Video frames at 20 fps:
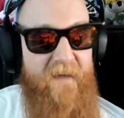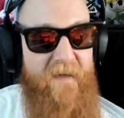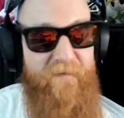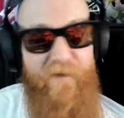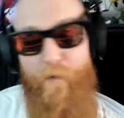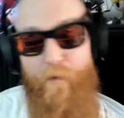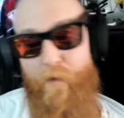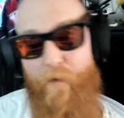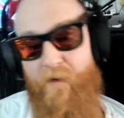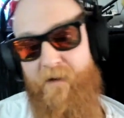If
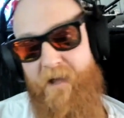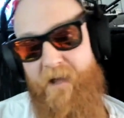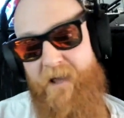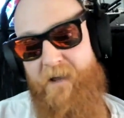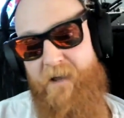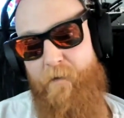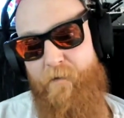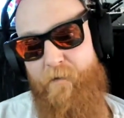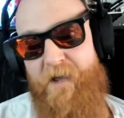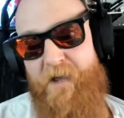you were
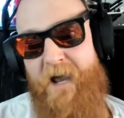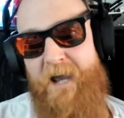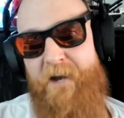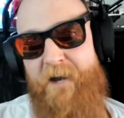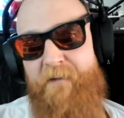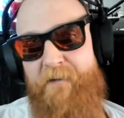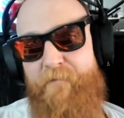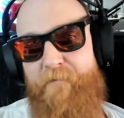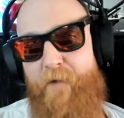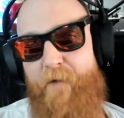like the
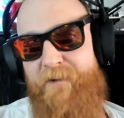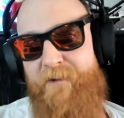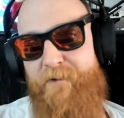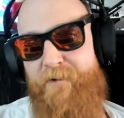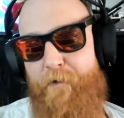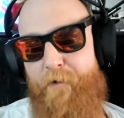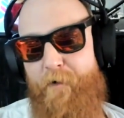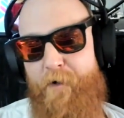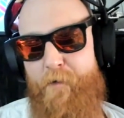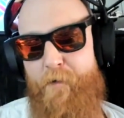kind of
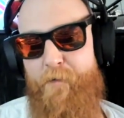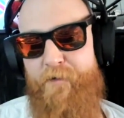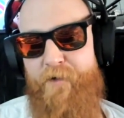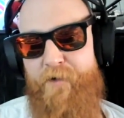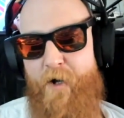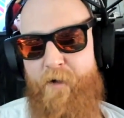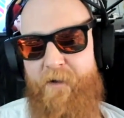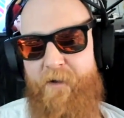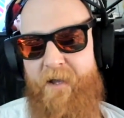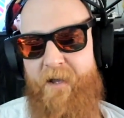wrestler who was
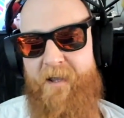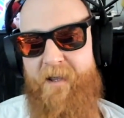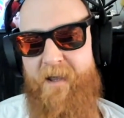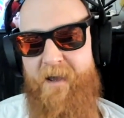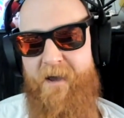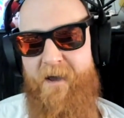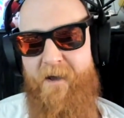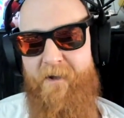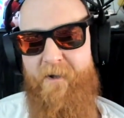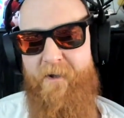all like
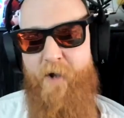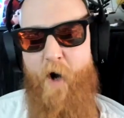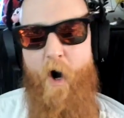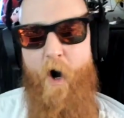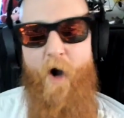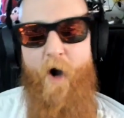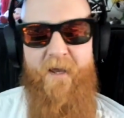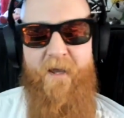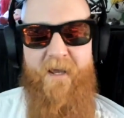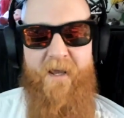
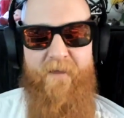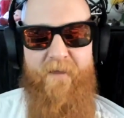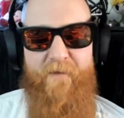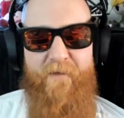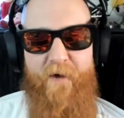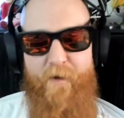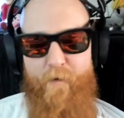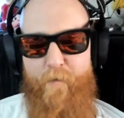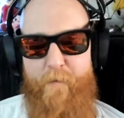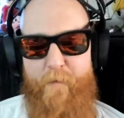cocky and
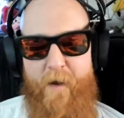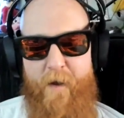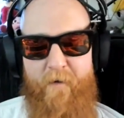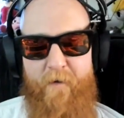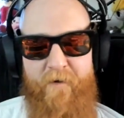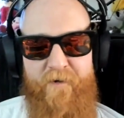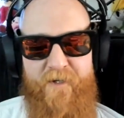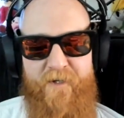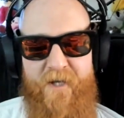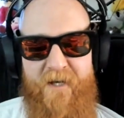thought you're better
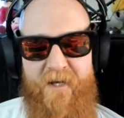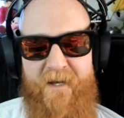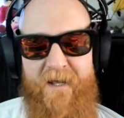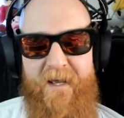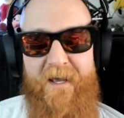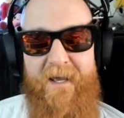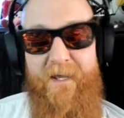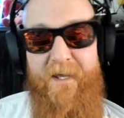than shit,